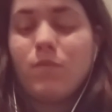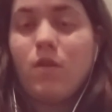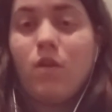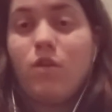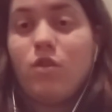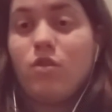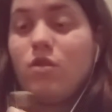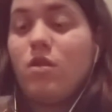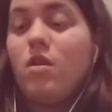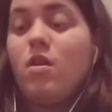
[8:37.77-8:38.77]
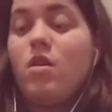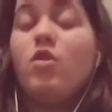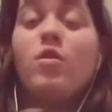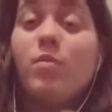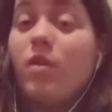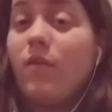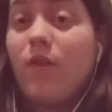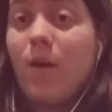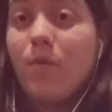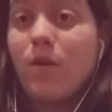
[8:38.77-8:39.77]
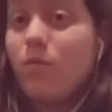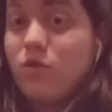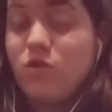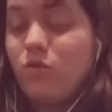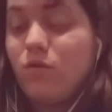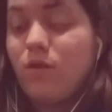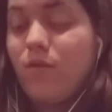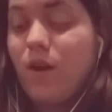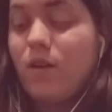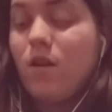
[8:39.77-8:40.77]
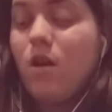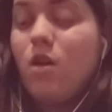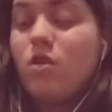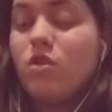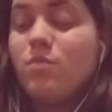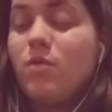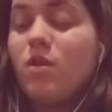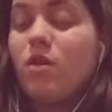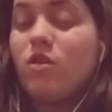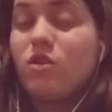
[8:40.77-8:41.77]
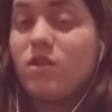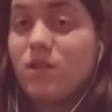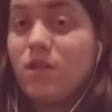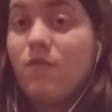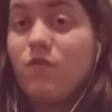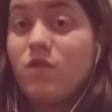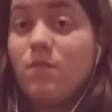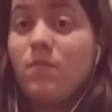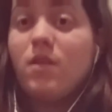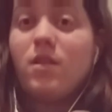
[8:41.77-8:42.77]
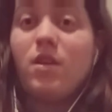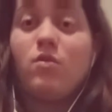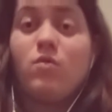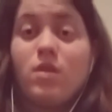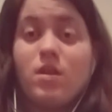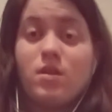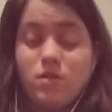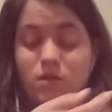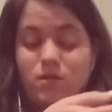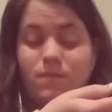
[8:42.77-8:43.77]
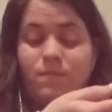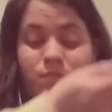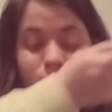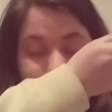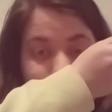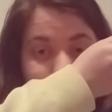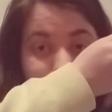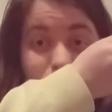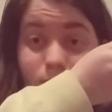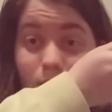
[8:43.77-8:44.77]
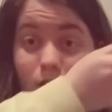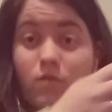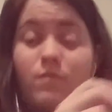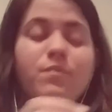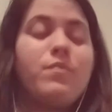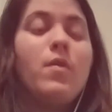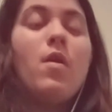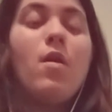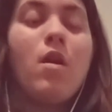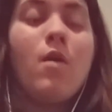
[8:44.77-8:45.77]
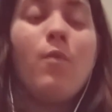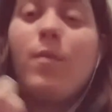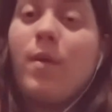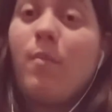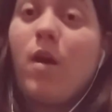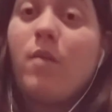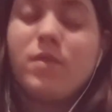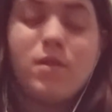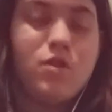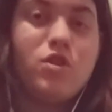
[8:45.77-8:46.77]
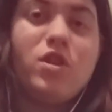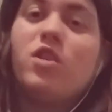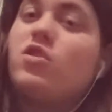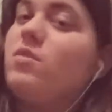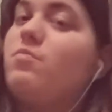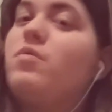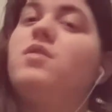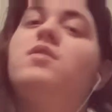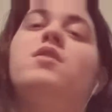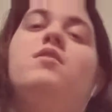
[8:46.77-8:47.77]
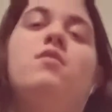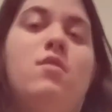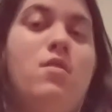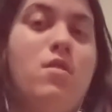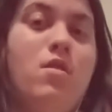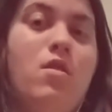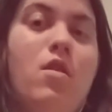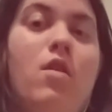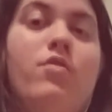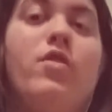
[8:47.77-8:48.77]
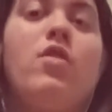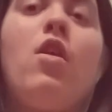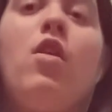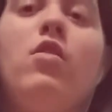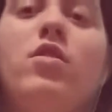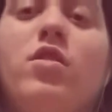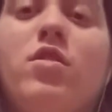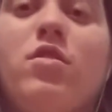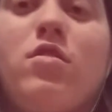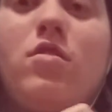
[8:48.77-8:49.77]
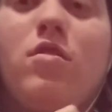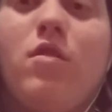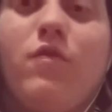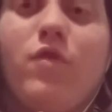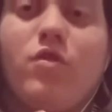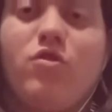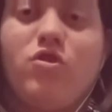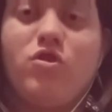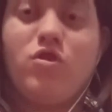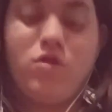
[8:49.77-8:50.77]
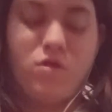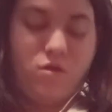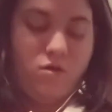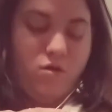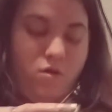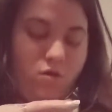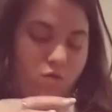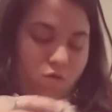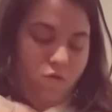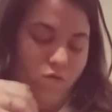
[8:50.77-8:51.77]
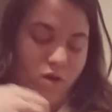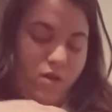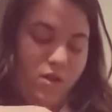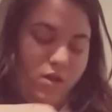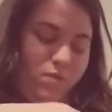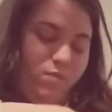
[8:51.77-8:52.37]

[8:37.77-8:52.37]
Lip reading: on you can put it on fabric, which is totally fine. Just put it on your sleeve or something that you can just smell. What my mom does, she actually puts it on the collar of her shirt. Well, not this,